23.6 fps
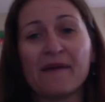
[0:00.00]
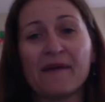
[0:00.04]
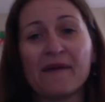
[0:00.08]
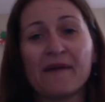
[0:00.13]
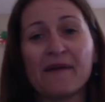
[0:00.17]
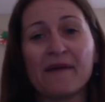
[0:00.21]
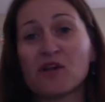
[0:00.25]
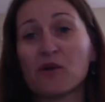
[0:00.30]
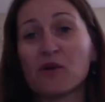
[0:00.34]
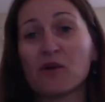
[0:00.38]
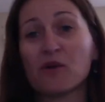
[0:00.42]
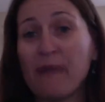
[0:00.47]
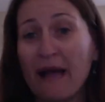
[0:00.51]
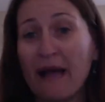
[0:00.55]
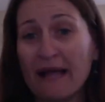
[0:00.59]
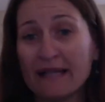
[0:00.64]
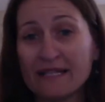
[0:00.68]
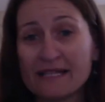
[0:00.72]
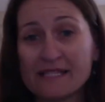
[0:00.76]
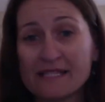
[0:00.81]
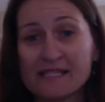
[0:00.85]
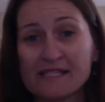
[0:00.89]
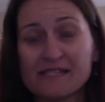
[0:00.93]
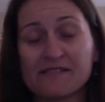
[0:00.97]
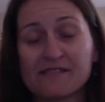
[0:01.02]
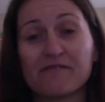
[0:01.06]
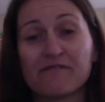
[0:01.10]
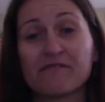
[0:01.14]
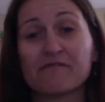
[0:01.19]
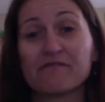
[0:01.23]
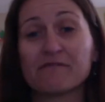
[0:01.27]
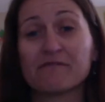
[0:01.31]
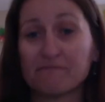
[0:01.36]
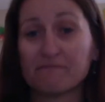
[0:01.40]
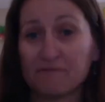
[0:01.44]
So balance,
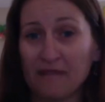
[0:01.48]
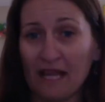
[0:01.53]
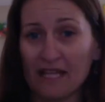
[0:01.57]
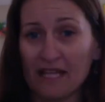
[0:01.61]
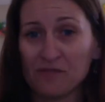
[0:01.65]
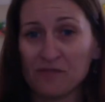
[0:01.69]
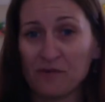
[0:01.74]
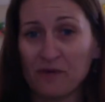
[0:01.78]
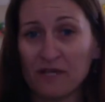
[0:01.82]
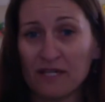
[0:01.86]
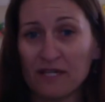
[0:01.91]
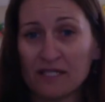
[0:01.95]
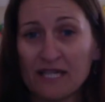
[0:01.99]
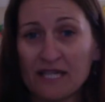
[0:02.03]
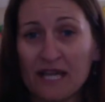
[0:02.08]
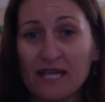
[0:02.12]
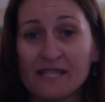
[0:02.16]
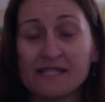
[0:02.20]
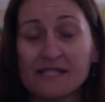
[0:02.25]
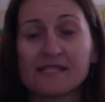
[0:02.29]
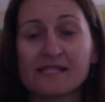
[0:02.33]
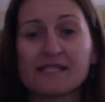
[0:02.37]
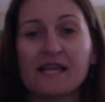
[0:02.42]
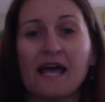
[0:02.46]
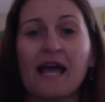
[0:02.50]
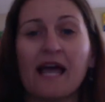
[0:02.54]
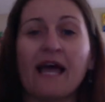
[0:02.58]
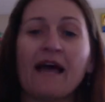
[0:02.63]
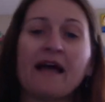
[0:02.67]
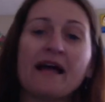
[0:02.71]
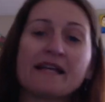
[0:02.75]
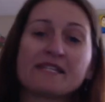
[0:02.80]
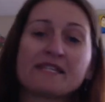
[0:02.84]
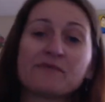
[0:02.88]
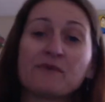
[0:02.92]
that's what it does,
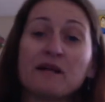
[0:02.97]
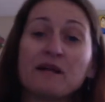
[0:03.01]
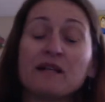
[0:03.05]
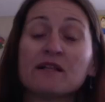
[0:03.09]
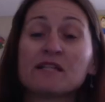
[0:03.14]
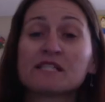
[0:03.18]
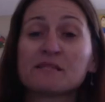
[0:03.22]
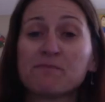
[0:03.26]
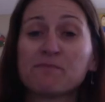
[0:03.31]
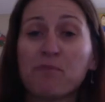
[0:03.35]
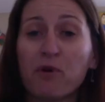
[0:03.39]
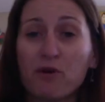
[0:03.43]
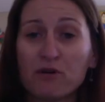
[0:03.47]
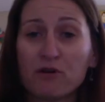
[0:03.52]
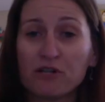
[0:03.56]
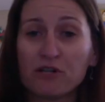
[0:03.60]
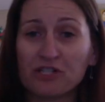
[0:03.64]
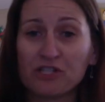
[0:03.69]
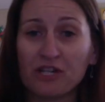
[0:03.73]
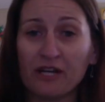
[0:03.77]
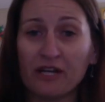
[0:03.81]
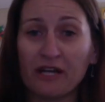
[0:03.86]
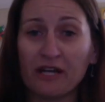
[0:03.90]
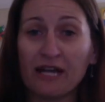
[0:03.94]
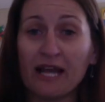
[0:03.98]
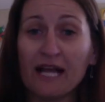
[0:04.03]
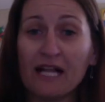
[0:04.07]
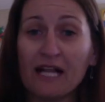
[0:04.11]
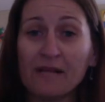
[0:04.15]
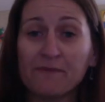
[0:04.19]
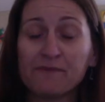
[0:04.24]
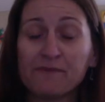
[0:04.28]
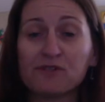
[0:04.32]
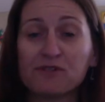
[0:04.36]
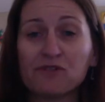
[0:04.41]
as well as posture. It
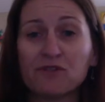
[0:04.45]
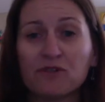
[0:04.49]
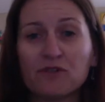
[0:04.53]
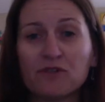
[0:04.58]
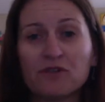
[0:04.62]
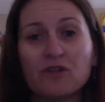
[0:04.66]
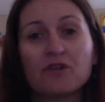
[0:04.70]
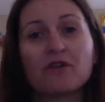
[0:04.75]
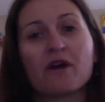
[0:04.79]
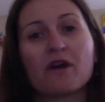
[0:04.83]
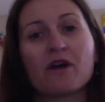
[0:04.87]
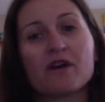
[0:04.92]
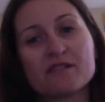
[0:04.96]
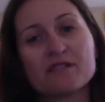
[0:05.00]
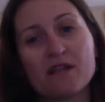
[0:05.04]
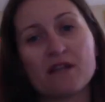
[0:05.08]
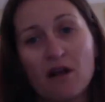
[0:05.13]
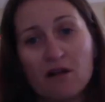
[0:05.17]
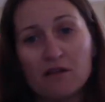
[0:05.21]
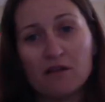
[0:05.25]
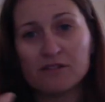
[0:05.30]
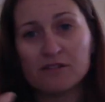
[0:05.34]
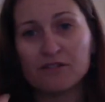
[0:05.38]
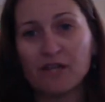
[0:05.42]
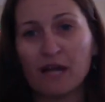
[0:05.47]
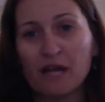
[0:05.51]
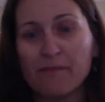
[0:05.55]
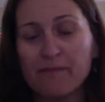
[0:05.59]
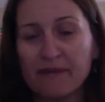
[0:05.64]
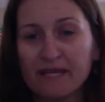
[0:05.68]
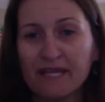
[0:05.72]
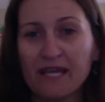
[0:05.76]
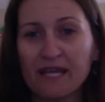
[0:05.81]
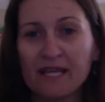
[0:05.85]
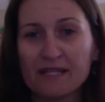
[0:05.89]
helps you, because it holds you up
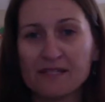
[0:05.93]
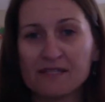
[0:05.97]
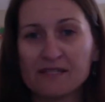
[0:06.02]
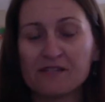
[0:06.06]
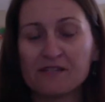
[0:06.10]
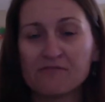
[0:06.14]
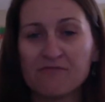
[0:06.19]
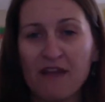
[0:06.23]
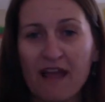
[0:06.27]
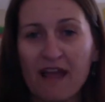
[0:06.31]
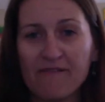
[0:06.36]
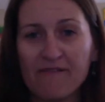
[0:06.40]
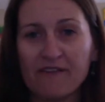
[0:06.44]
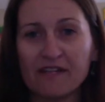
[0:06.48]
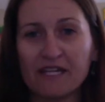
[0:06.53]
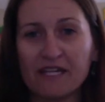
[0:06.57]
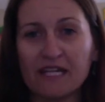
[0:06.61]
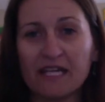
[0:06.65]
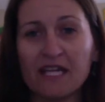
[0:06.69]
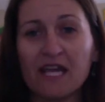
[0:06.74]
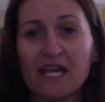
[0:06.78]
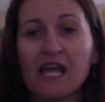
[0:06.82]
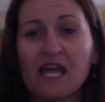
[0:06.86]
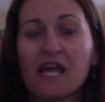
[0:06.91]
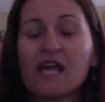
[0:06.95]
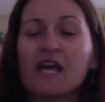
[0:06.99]
against gravity.